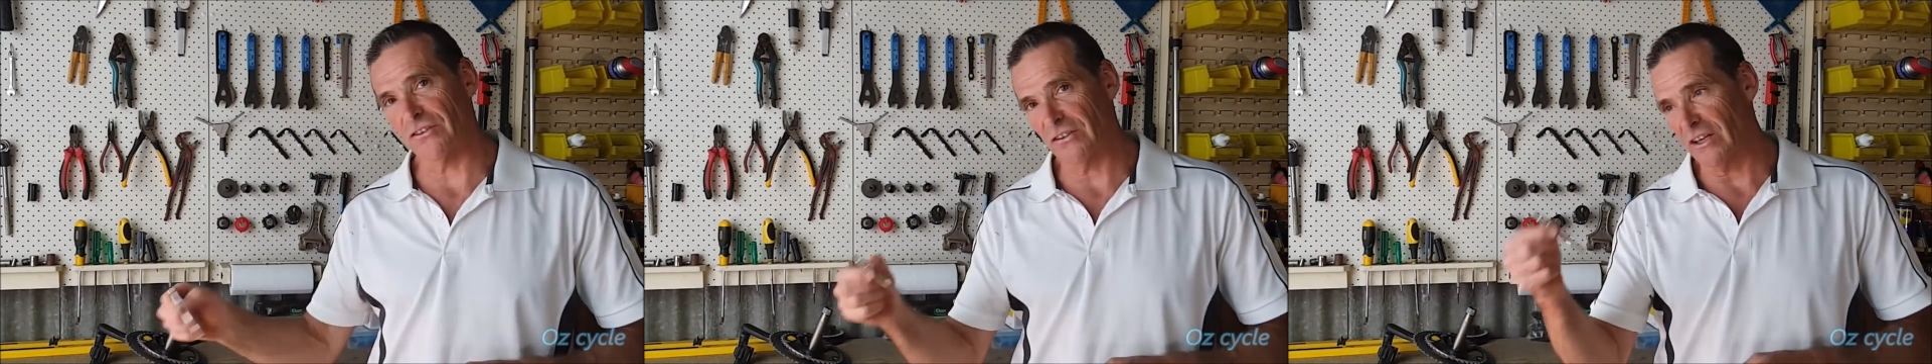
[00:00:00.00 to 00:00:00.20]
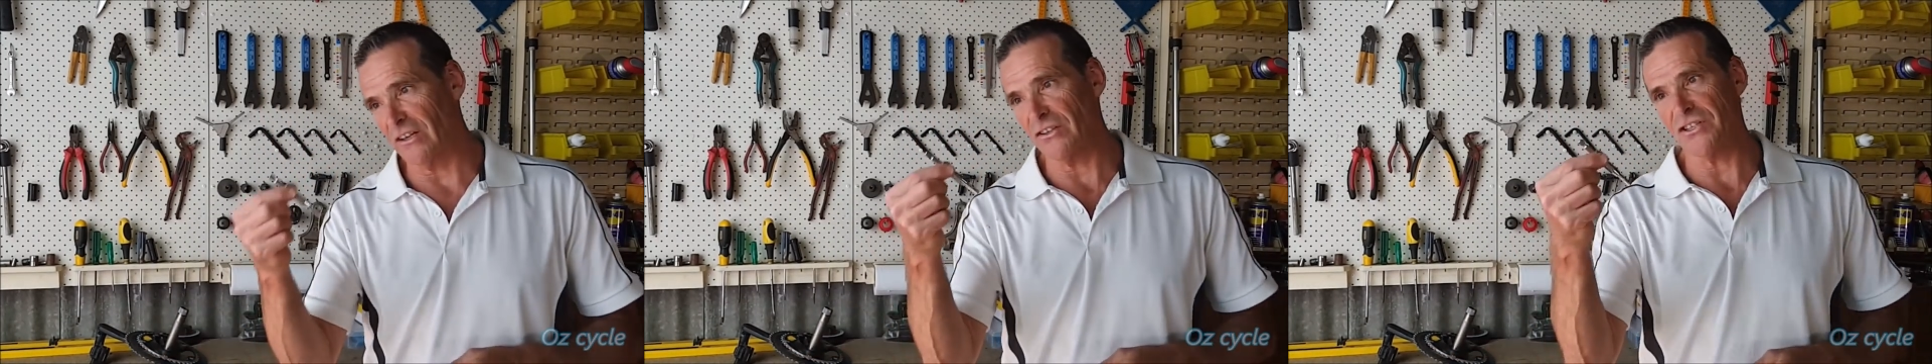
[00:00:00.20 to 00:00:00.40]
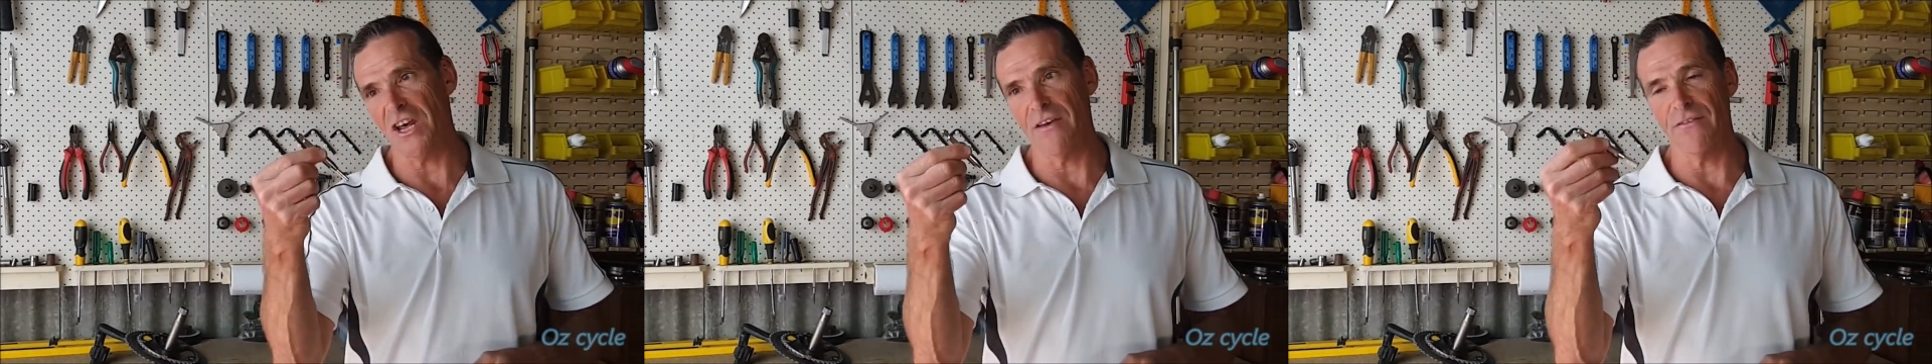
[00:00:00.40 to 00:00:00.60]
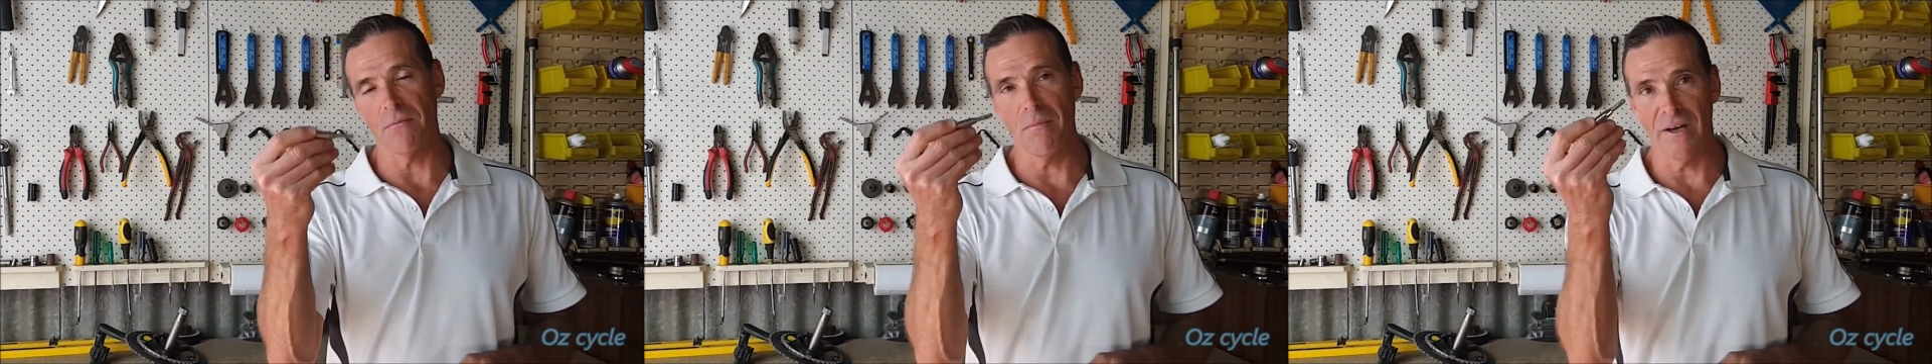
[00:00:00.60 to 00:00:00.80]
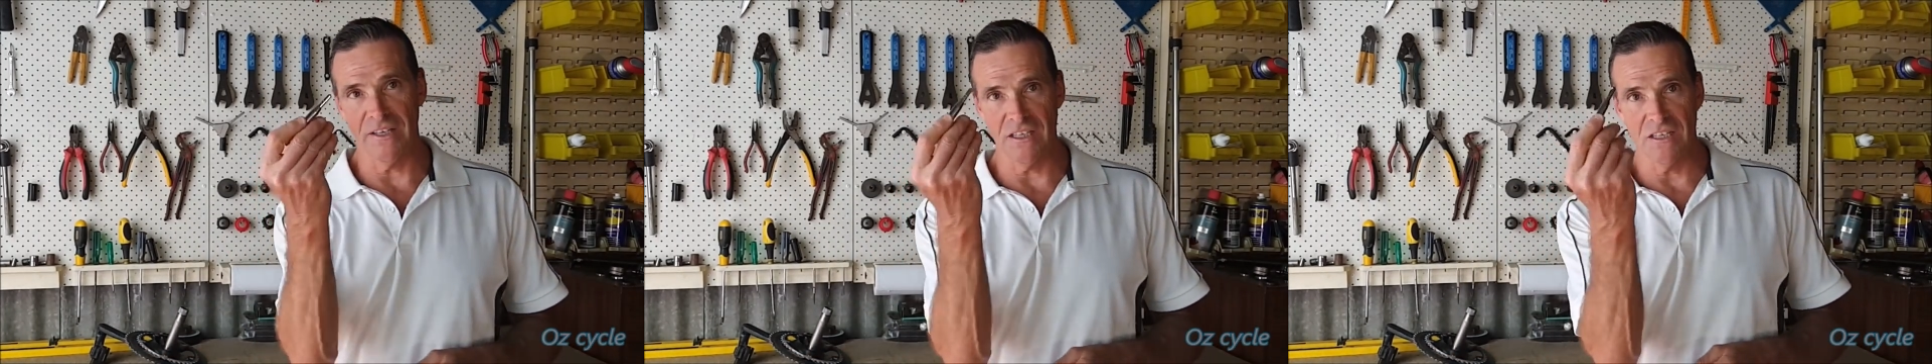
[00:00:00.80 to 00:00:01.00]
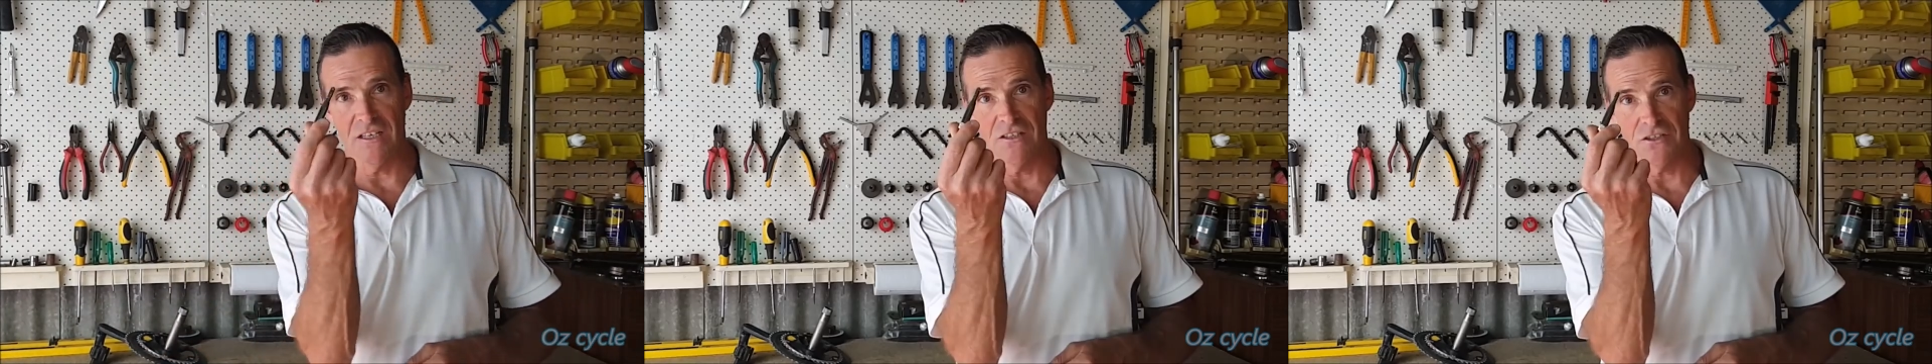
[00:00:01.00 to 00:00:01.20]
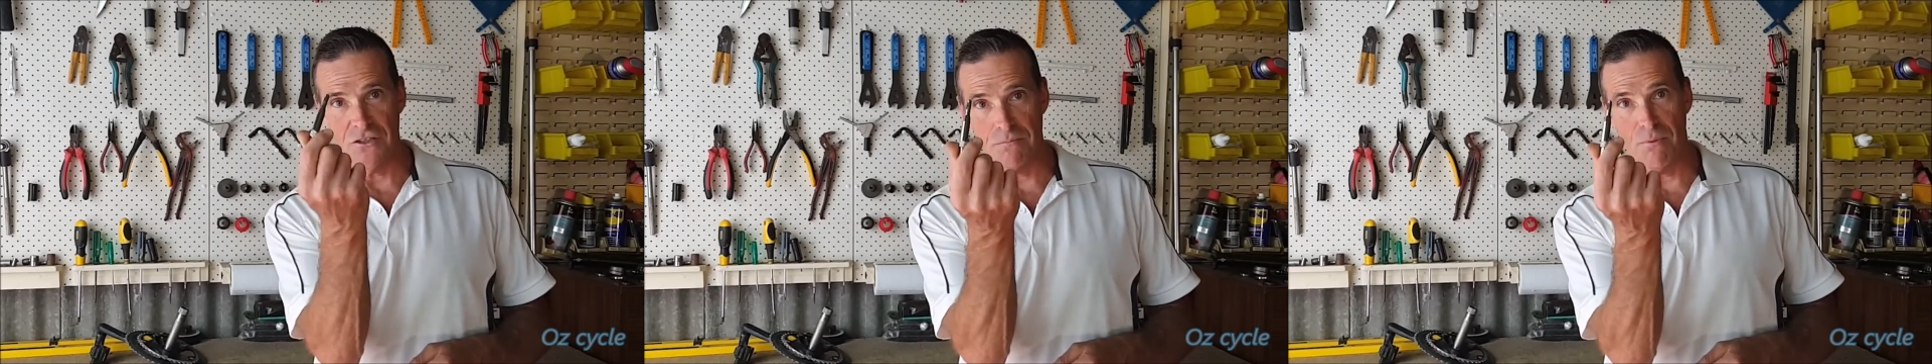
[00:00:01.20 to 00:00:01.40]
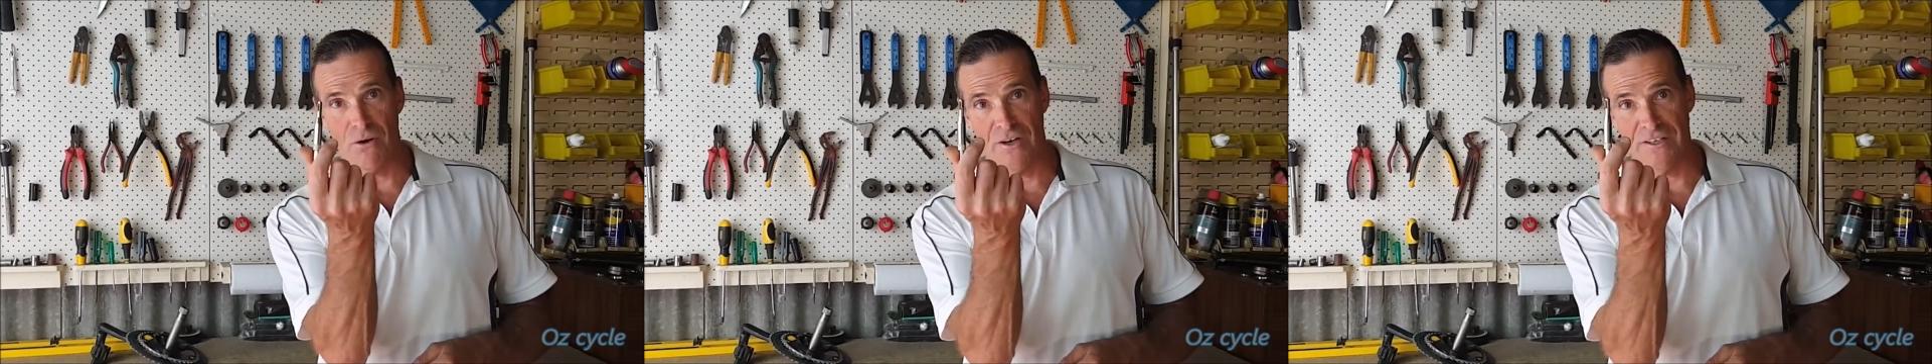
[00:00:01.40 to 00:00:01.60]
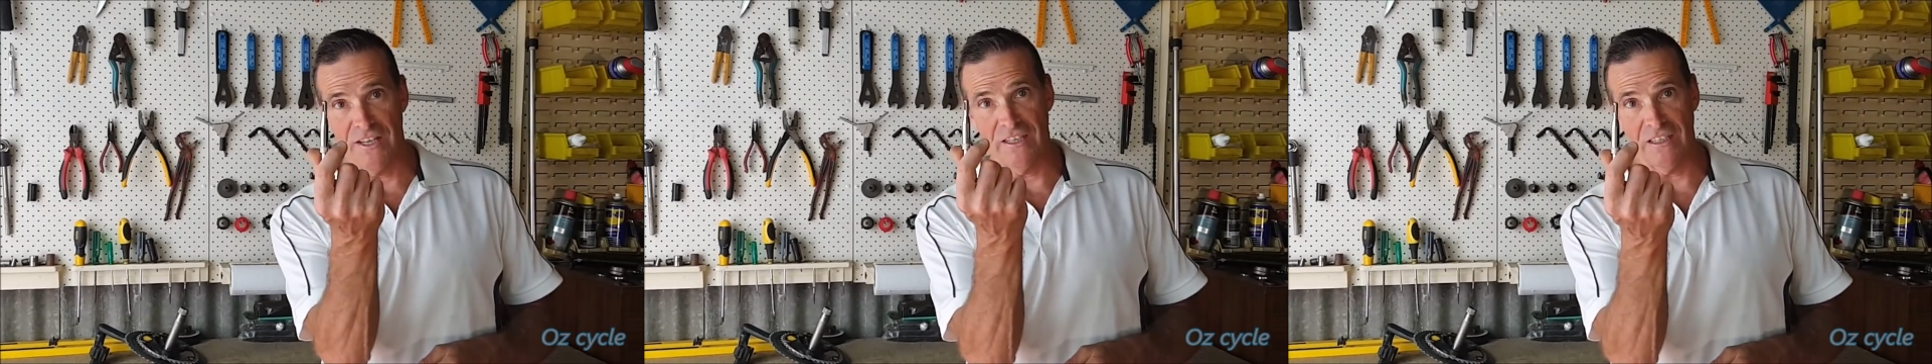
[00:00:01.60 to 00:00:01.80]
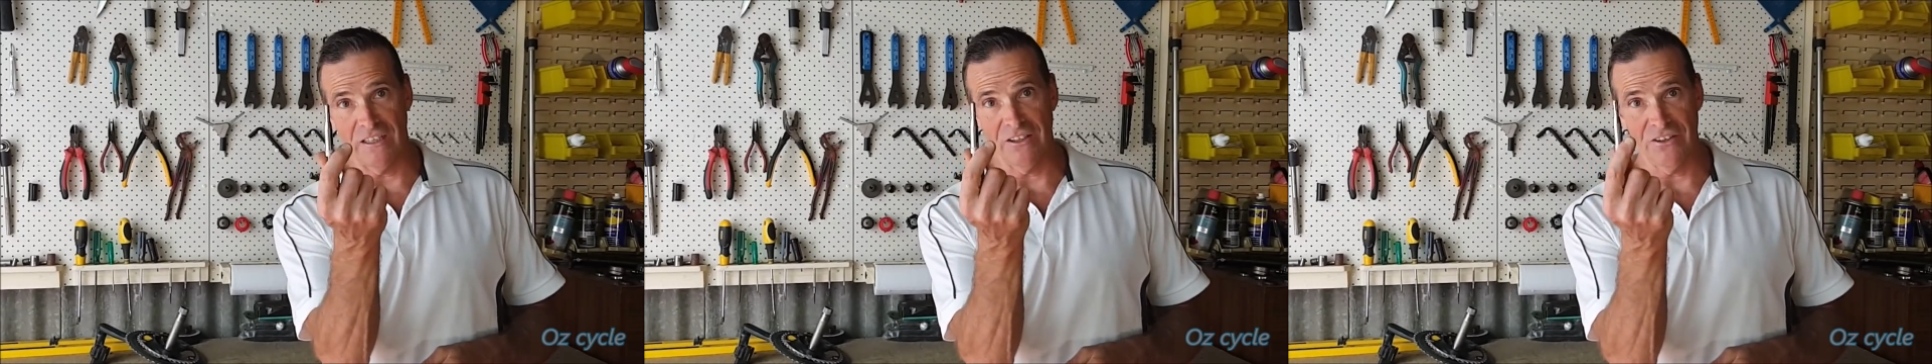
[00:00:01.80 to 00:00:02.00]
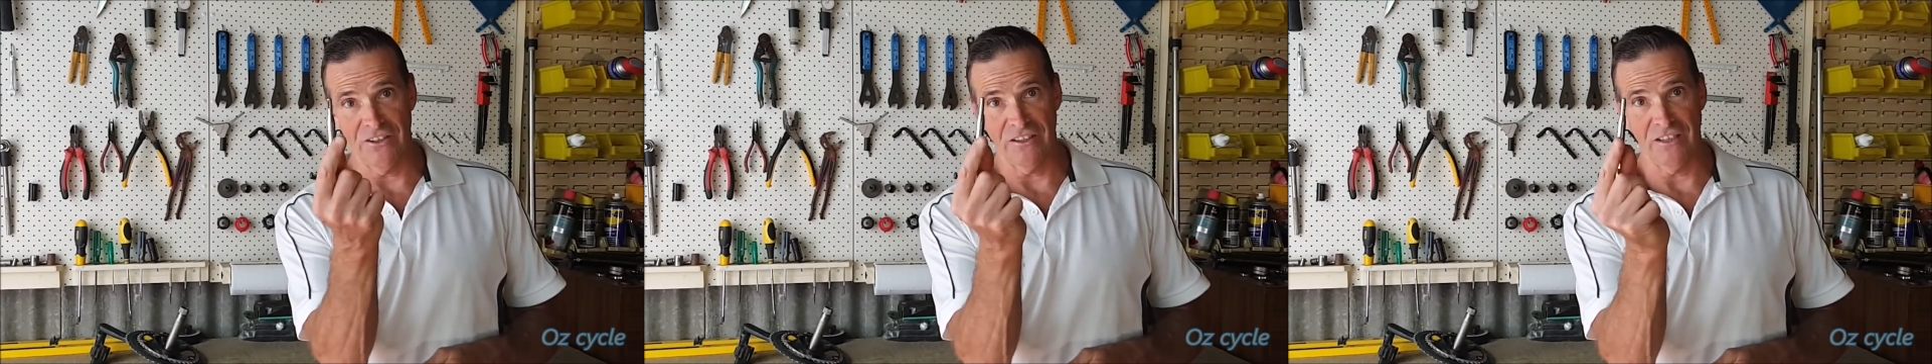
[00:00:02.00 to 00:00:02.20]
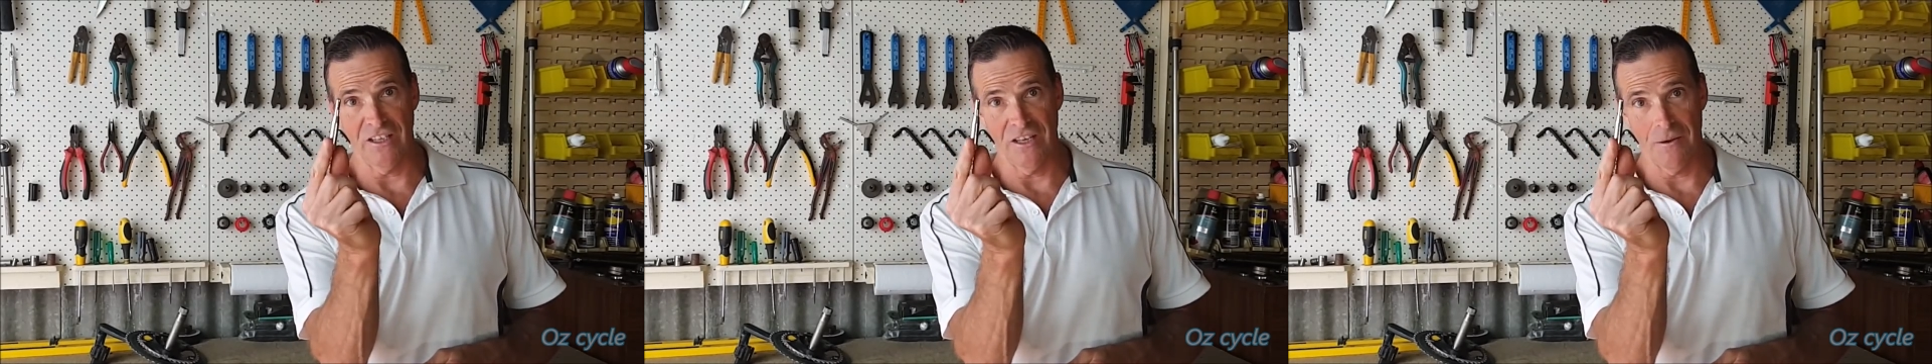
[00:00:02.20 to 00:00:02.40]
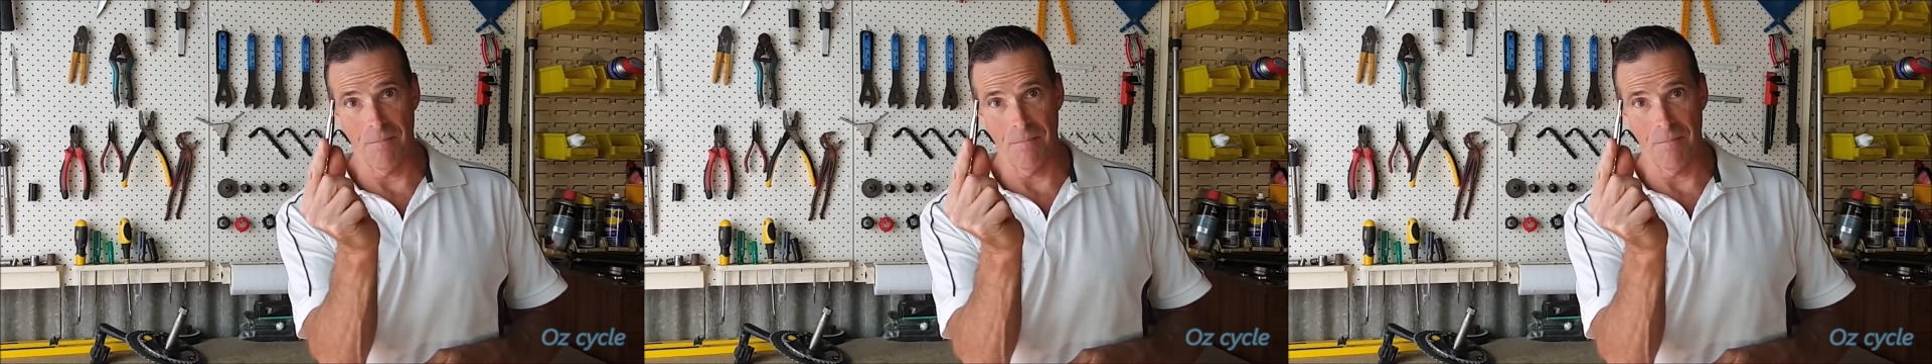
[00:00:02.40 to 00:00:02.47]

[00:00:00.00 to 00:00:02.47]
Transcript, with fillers: It's going to save you money just buying that little thing